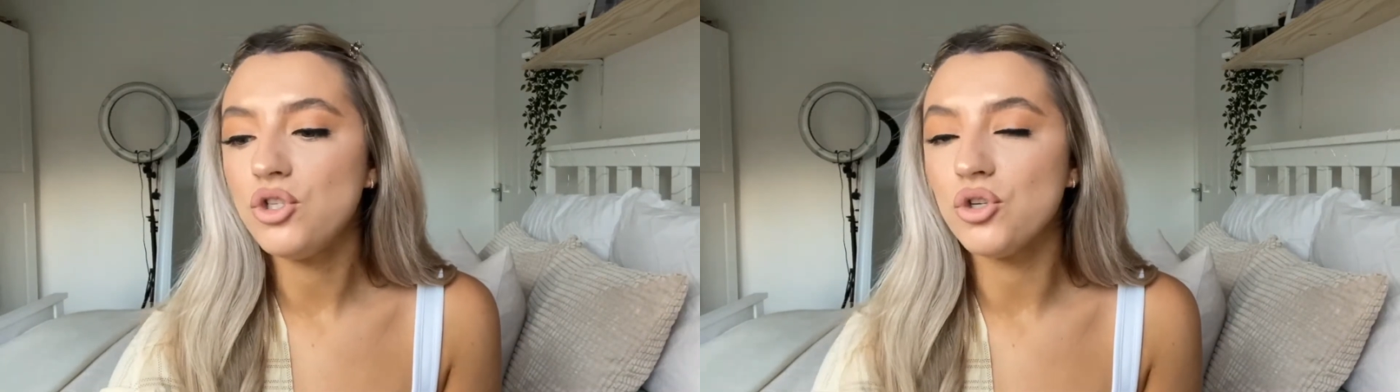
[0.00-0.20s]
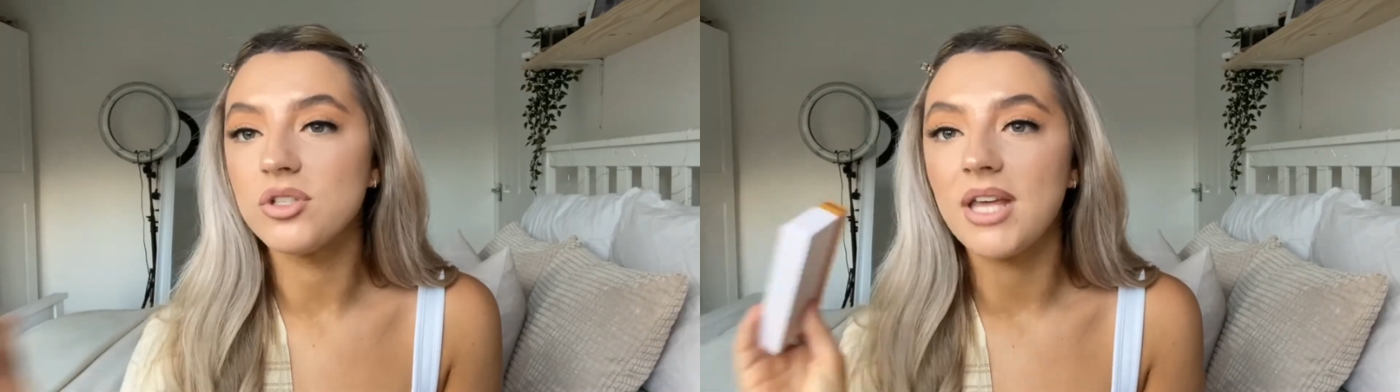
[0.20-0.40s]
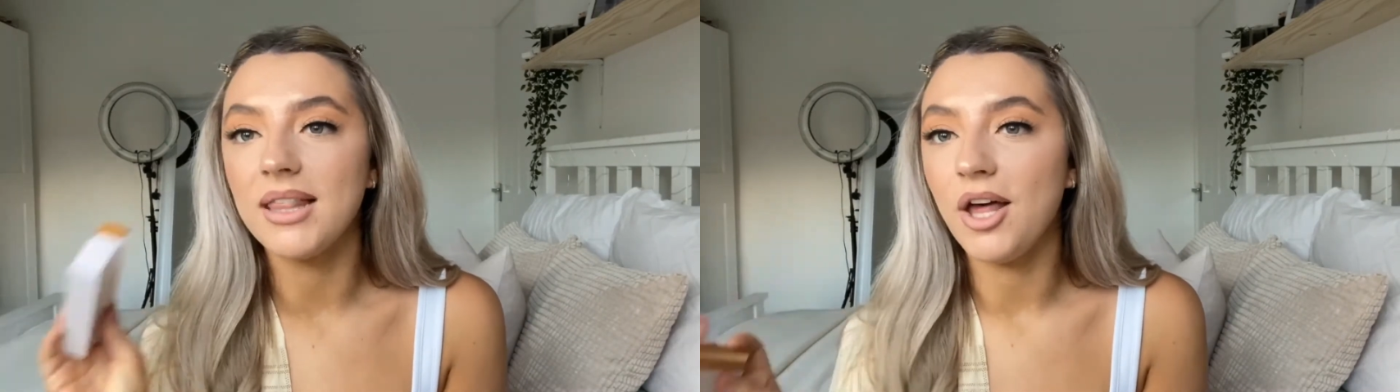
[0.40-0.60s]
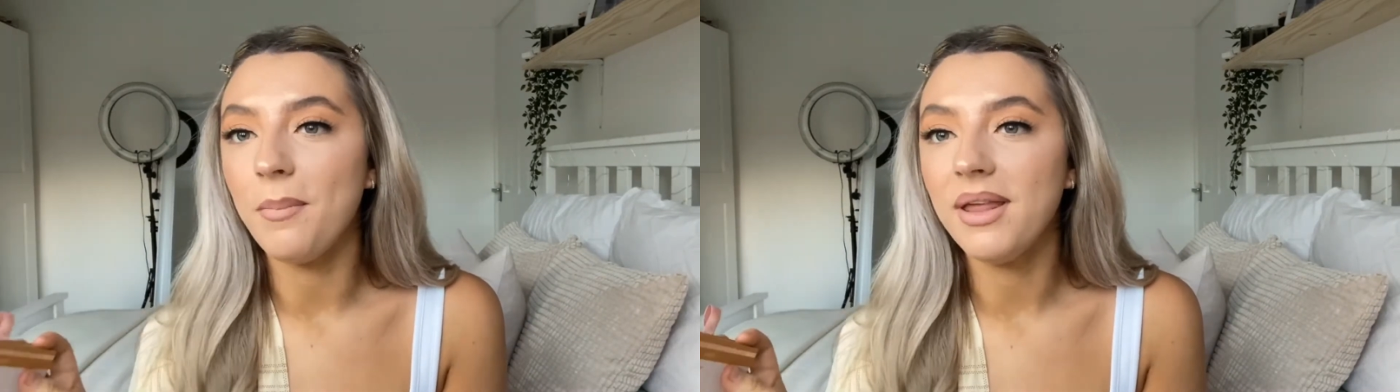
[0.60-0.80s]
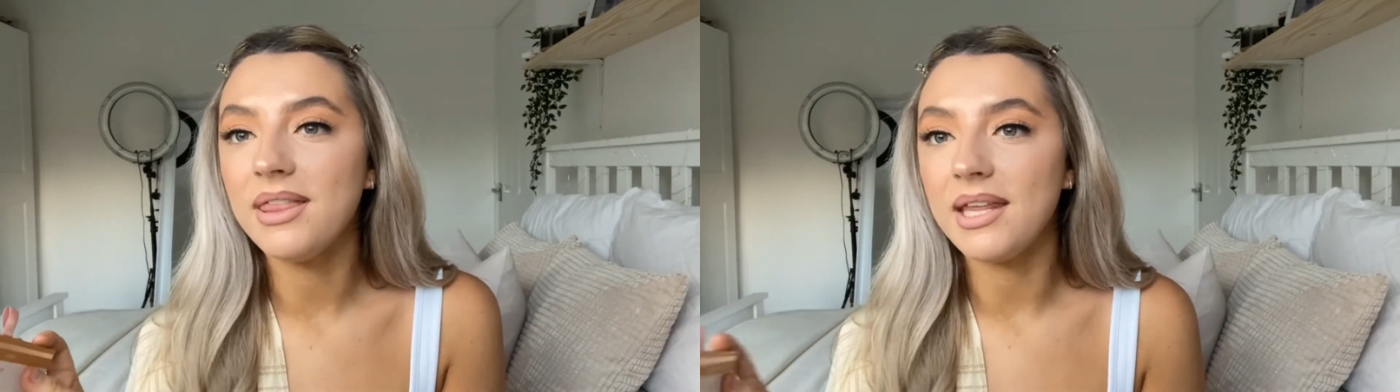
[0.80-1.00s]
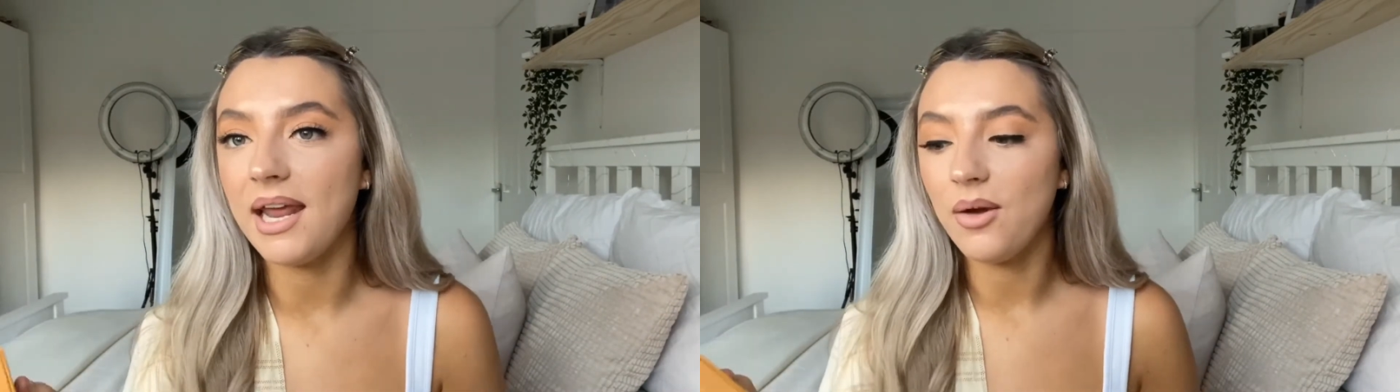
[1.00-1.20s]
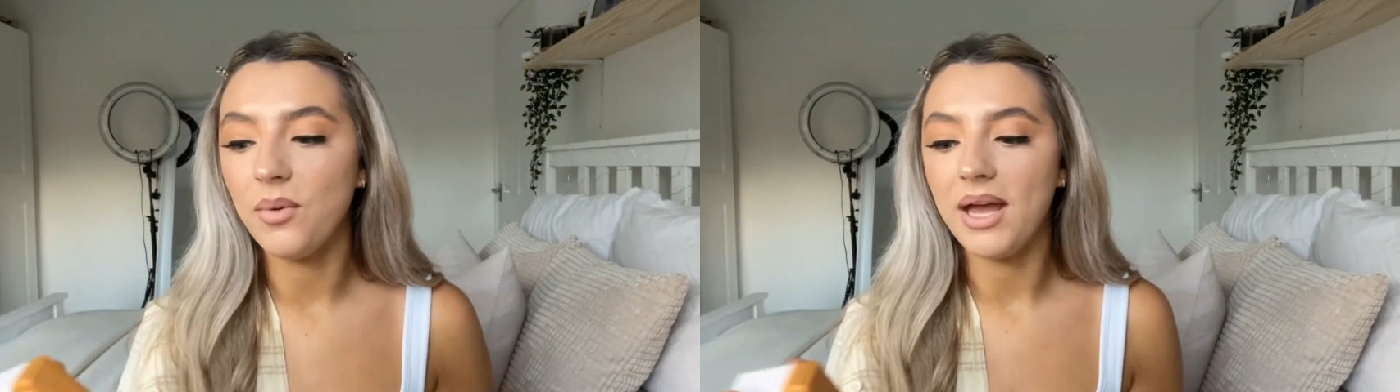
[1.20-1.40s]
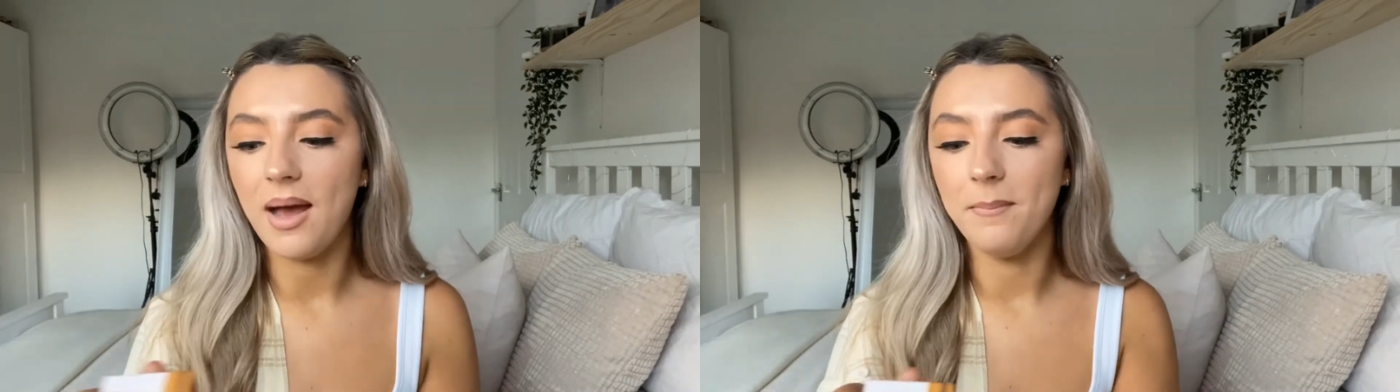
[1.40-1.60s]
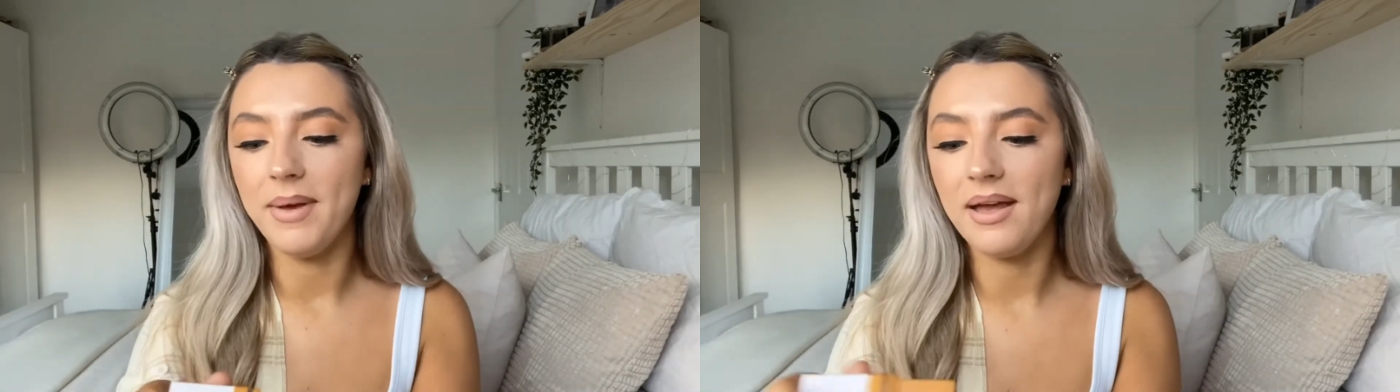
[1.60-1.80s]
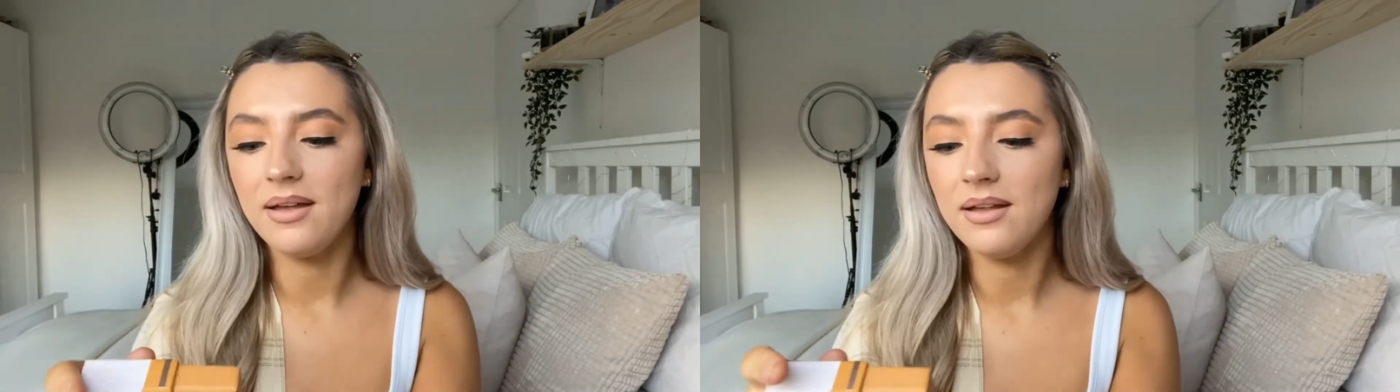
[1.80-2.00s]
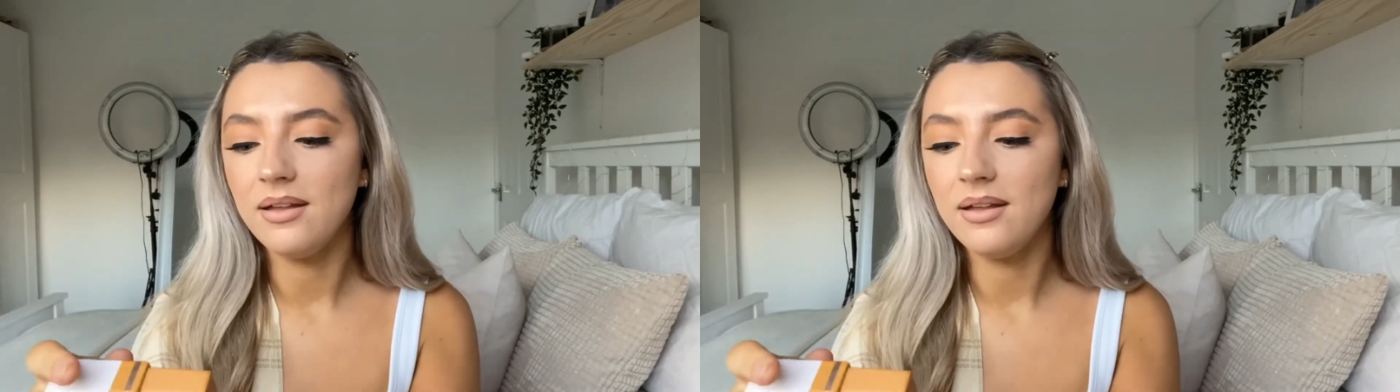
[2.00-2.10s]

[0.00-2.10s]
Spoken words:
just that little bit thinner, where Amber